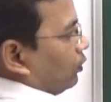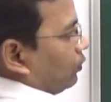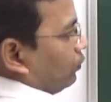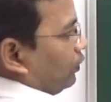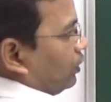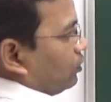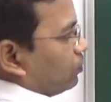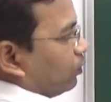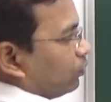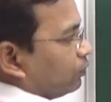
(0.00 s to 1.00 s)
is
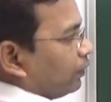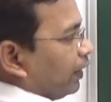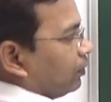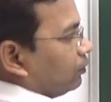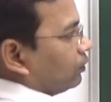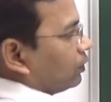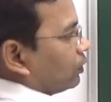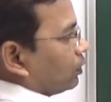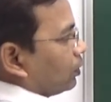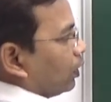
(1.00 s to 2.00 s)
for 5,
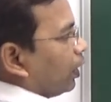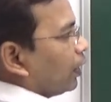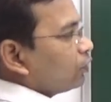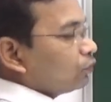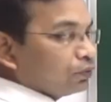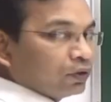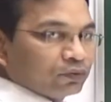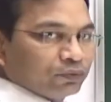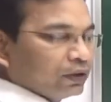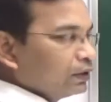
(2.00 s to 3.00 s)
I is
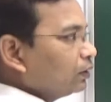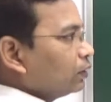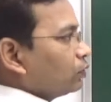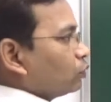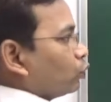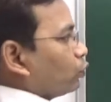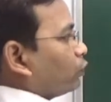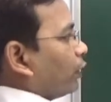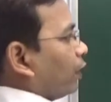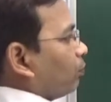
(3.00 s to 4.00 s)
for 1, so
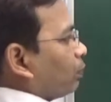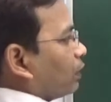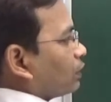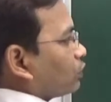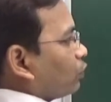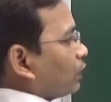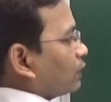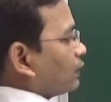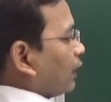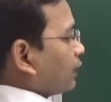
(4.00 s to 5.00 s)
5 plus
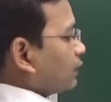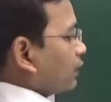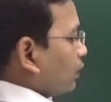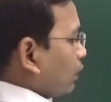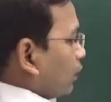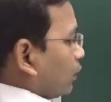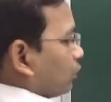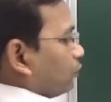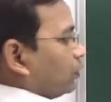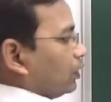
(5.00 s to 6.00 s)
1 6.
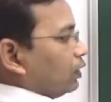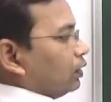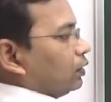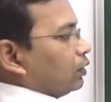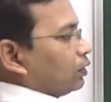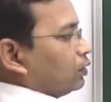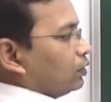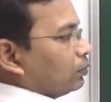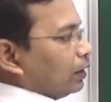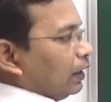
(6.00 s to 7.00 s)
V
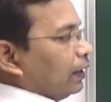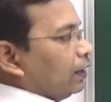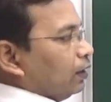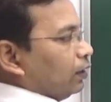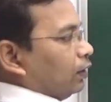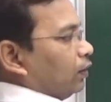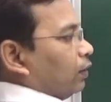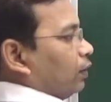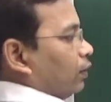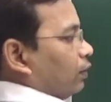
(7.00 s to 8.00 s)
double I,
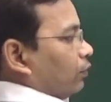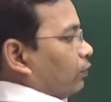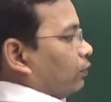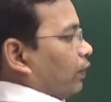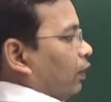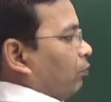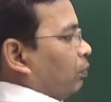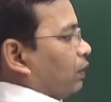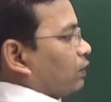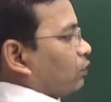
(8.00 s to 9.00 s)
5
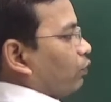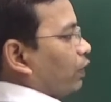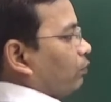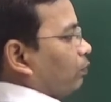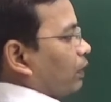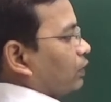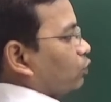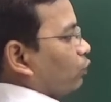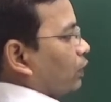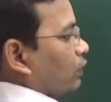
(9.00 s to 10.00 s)
plus 1
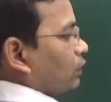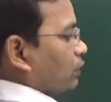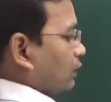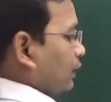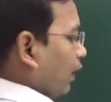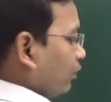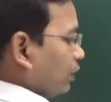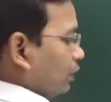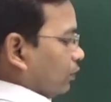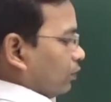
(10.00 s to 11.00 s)
plus 1
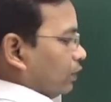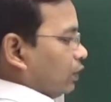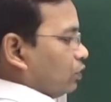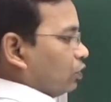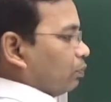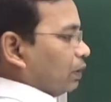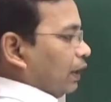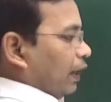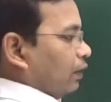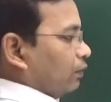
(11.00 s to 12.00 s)
7. V triple
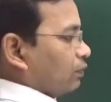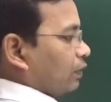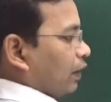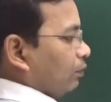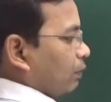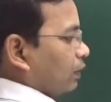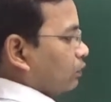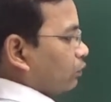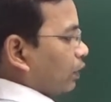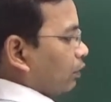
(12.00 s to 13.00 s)
I, 5
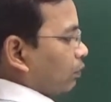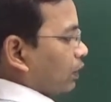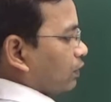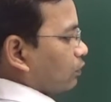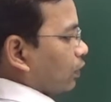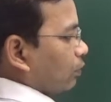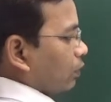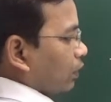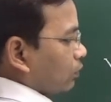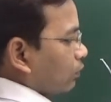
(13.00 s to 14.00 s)
plus 1 plus 1
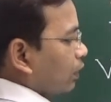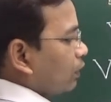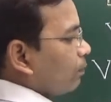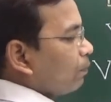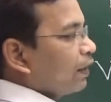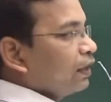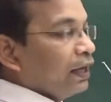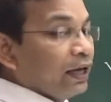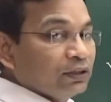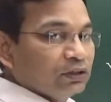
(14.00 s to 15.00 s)
plus 1
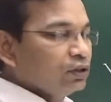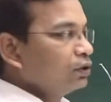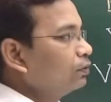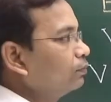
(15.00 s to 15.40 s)
8.